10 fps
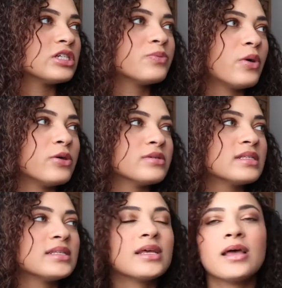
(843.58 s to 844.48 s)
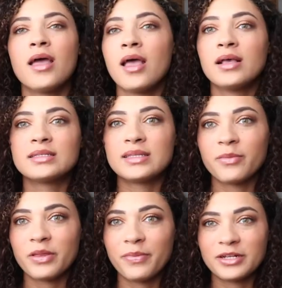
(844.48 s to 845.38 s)
just post
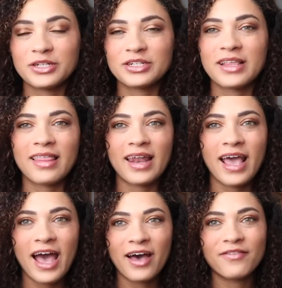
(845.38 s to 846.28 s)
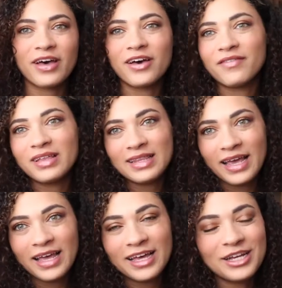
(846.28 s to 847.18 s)
some of the pictures that I have of
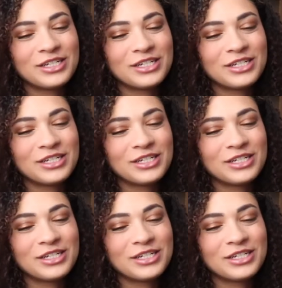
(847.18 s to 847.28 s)
Aaliyah.